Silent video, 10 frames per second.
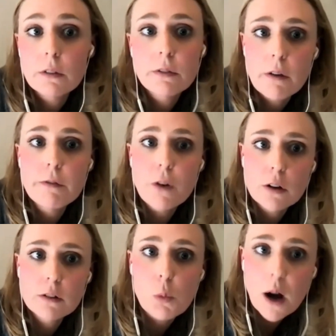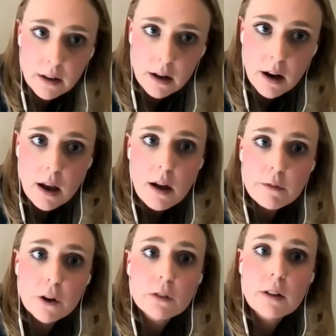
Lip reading: of the first